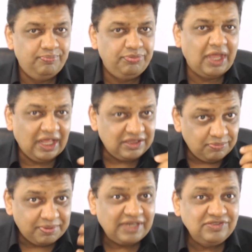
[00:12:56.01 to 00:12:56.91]
at
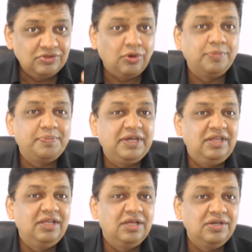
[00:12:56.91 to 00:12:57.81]
present
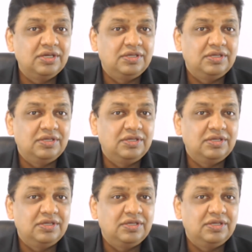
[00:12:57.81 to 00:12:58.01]
operating under?